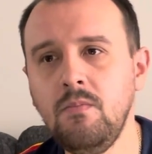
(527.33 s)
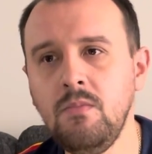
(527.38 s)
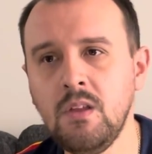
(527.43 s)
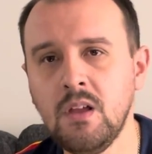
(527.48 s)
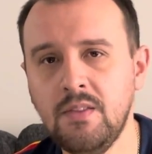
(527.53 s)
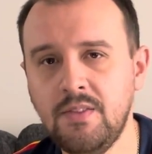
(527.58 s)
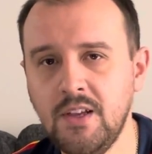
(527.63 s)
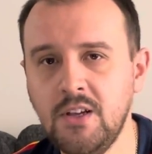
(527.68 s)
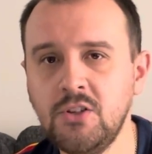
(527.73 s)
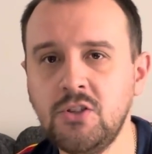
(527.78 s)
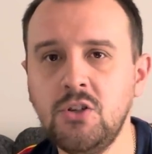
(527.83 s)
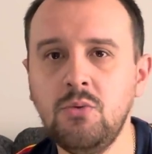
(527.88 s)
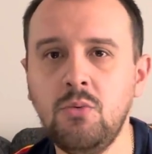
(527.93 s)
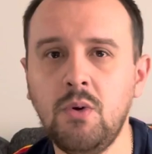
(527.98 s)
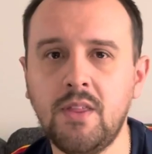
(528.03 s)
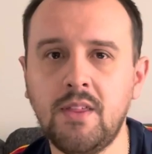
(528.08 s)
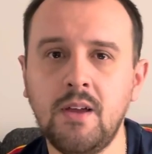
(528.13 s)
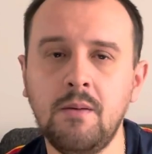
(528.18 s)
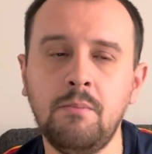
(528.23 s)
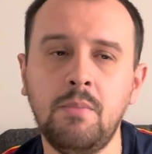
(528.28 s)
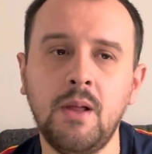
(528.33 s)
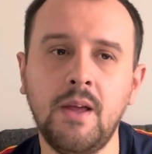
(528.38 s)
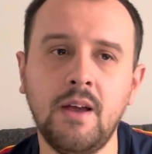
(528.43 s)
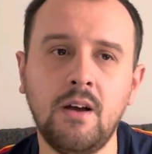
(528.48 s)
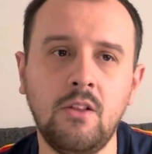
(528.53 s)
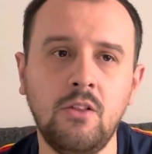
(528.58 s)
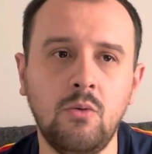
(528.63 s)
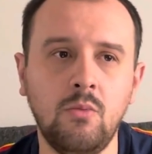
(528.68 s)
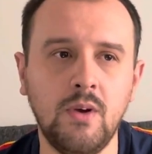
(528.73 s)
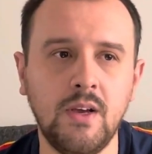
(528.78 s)
The issue with him playing on
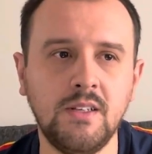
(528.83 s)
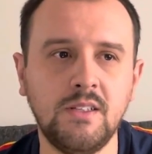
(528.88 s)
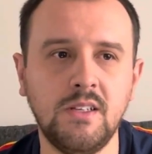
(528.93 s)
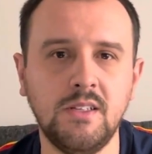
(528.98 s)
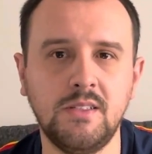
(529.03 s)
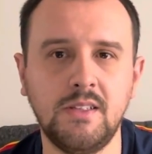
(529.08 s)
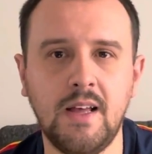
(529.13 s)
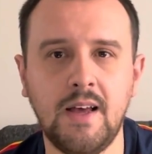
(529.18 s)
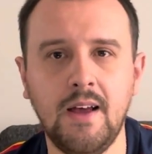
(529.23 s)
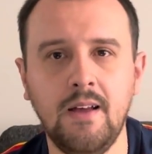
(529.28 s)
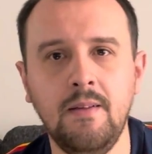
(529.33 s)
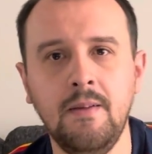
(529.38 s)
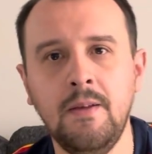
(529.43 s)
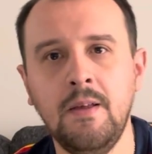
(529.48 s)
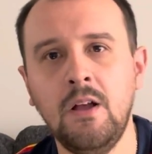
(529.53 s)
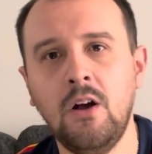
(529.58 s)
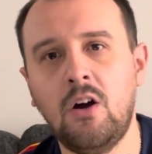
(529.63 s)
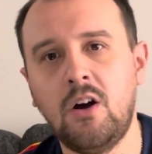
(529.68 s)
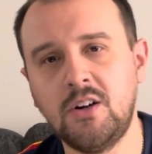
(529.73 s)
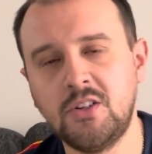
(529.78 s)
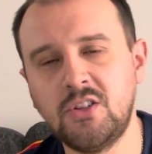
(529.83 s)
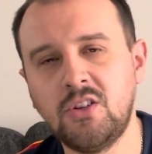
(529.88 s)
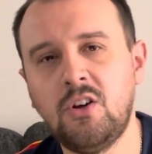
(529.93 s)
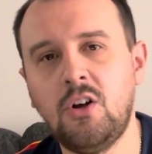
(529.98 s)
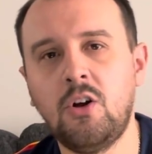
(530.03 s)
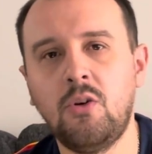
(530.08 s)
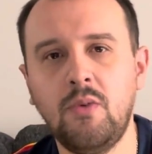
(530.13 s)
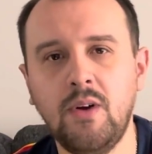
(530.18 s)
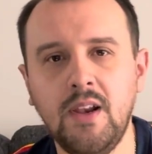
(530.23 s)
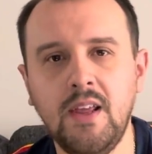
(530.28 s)
the wings is that Arsenal
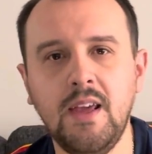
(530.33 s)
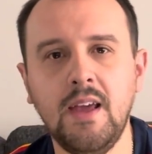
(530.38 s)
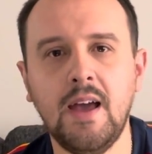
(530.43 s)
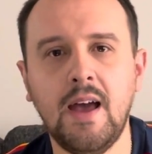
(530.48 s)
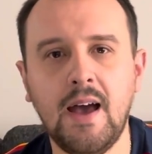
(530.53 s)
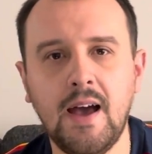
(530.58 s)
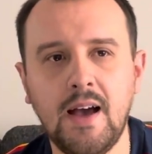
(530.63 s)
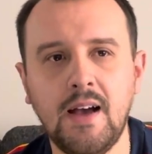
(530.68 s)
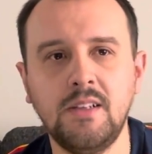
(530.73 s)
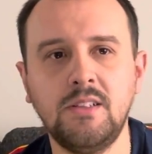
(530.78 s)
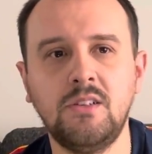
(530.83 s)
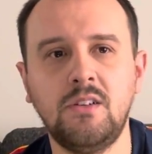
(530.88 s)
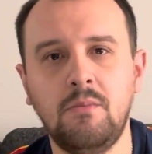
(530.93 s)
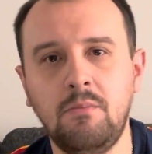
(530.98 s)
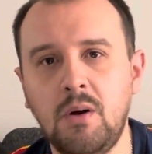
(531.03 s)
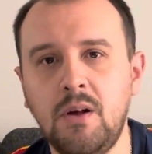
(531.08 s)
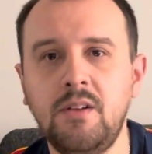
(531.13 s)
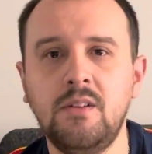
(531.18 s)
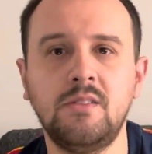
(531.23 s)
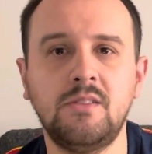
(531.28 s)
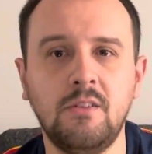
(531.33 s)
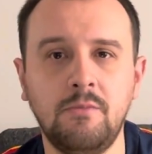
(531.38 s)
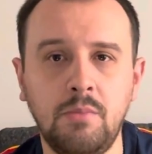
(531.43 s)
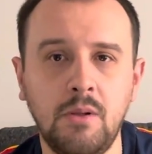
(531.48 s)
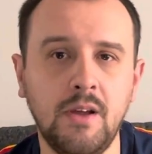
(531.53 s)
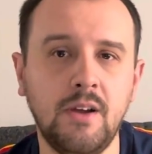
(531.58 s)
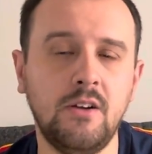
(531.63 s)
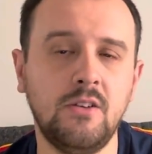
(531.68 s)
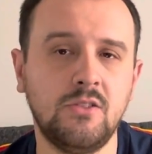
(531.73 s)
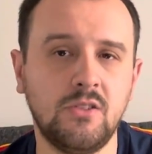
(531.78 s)
already has an abundance of
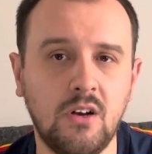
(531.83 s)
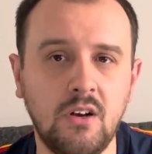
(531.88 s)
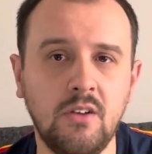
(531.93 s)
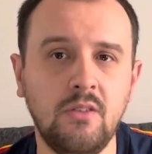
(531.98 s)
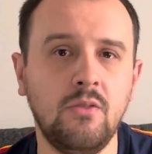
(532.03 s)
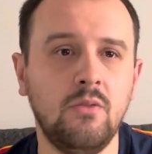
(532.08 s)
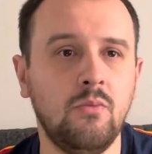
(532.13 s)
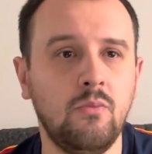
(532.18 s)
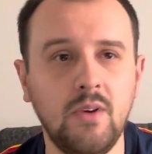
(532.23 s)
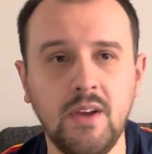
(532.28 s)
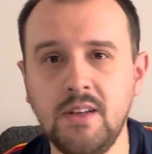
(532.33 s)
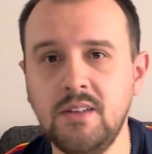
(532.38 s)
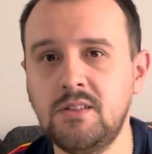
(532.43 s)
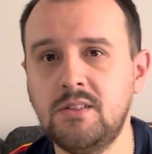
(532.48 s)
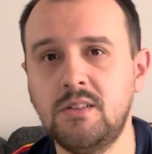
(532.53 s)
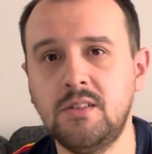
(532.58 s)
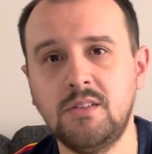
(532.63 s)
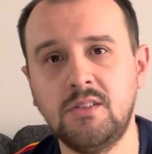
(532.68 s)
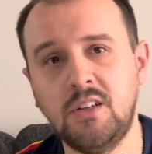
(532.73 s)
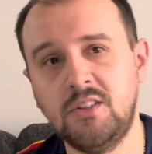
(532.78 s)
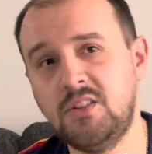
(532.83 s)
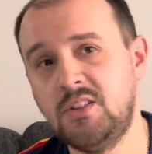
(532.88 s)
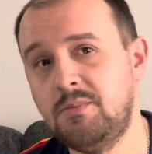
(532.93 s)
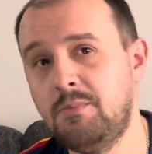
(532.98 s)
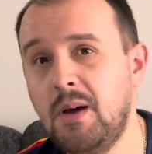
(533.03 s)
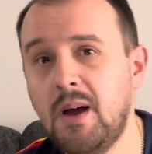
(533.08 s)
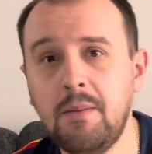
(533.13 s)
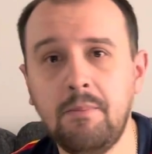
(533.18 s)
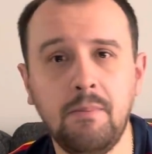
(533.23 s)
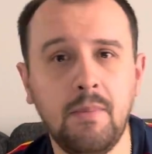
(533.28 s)
players on the wings, such as
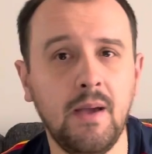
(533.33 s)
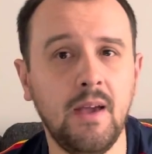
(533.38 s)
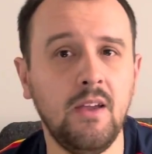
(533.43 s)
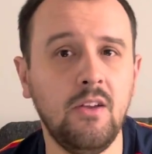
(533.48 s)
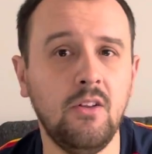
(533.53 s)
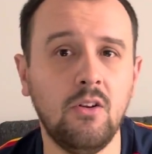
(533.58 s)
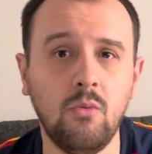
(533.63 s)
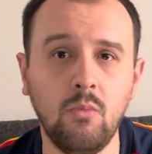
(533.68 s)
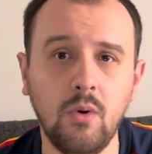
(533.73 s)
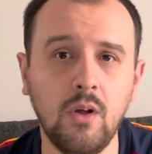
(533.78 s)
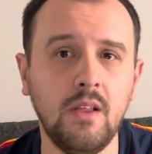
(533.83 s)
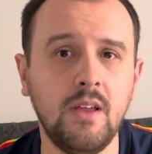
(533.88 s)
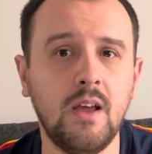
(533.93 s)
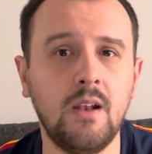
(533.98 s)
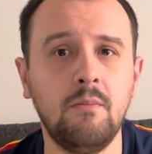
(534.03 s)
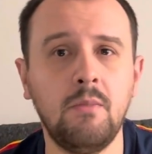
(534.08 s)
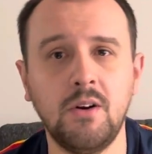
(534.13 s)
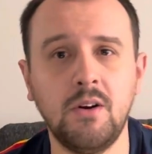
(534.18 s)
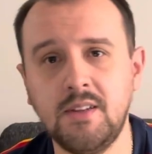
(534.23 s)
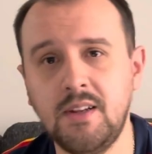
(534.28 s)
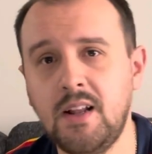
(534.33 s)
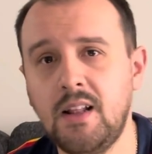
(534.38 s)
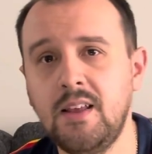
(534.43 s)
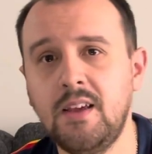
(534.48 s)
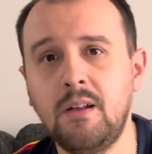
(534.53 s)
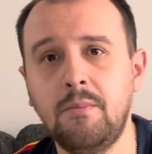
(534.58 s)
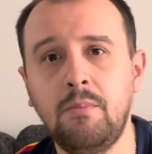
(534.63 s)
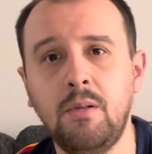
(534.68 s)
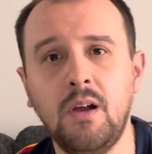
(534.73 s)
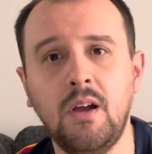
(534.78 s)
Pepe, Willian Martinelli
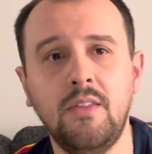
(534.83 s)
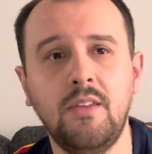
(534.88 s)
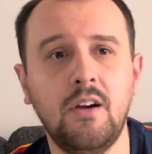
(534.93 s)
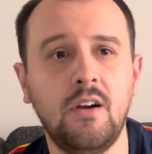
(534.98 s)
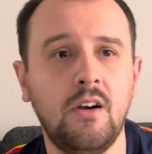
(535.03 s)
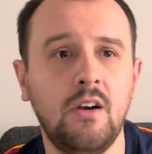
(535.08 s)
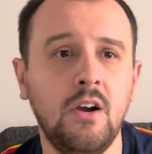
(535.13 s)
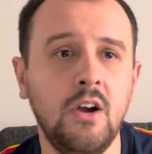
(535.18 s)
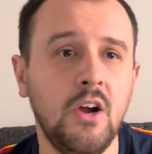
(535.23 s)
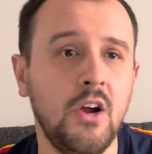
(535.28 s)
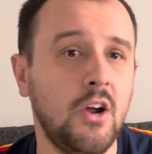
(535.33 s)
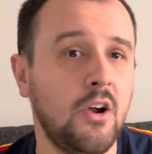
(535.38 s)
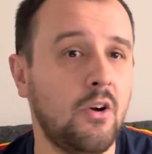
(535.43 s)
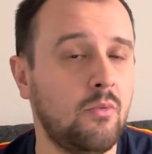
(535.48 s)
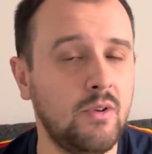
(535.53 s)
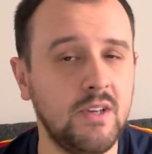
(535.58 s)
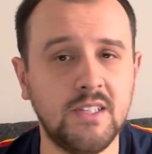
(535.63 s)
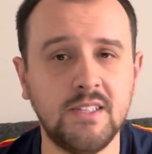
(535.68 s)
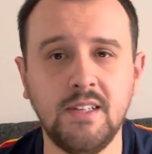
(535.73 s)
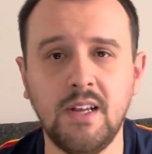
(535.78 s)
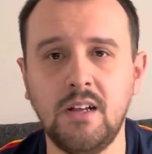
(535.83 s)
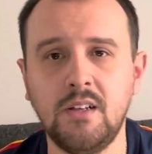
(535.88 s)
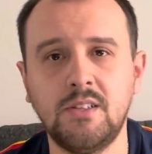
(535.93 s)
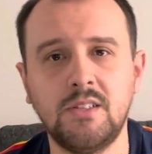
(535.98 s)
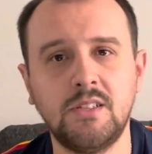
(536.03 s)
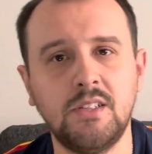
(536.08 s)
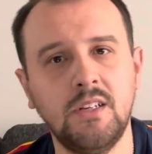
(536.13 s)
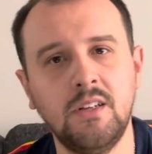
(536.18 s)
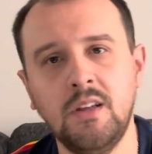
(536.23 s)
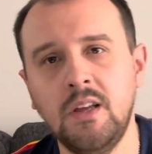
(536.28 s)
could play there, Reece
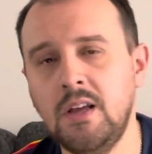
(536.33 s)
Nelson,